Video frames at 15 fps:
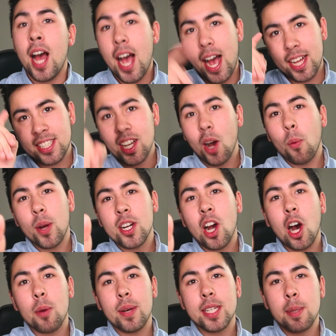I saw one
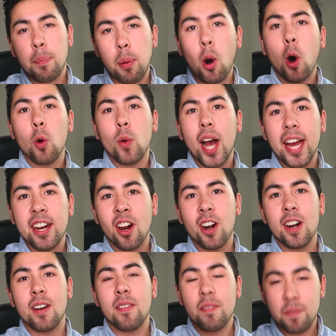comment, Paul
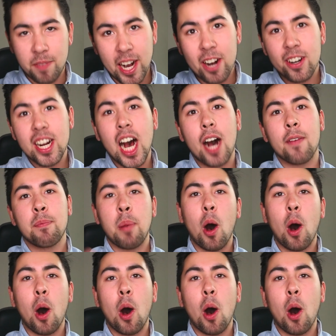Reinhart, fair enough.